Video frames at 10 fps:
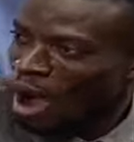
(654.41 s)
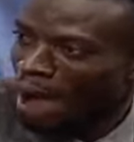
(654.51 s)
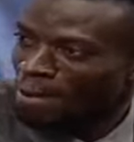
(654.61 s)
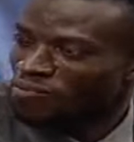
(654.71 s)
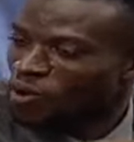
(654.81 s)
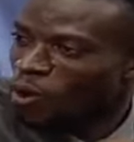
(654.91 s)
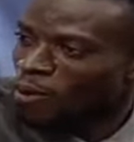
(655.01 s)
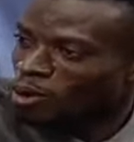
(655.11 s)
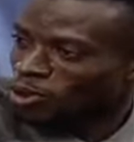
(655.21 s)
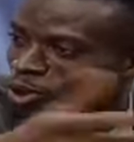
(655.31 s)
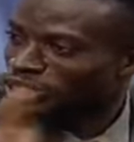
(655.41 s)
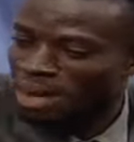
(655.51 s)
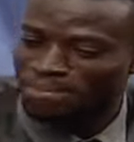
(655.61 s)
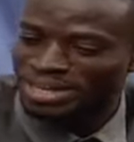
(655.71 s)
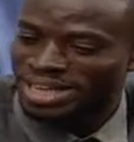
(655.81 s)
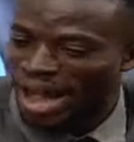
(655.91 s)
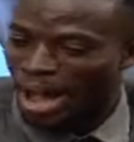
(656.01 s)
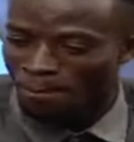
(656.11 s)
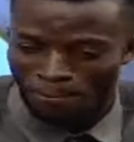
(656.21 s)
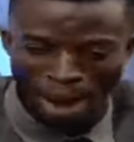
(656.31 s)
I'm for over social media.
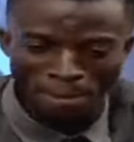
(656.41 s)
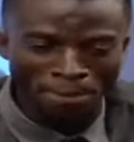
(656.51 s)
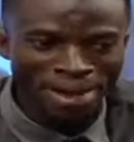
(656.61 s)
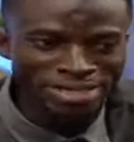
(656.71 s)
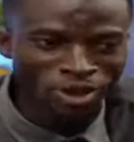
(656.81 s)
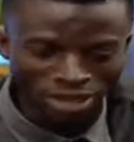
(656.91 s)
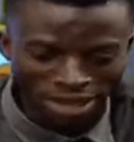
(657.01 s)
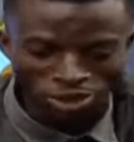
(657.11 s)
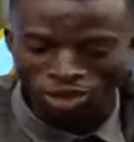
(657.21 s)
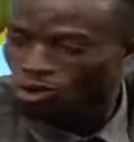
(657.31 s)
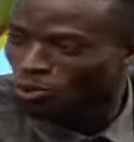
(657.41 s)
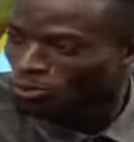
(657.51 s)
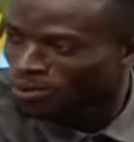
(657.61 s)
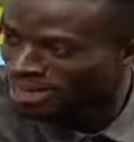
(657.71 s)
Mammy Penny, you know, that's what I'm going to treat.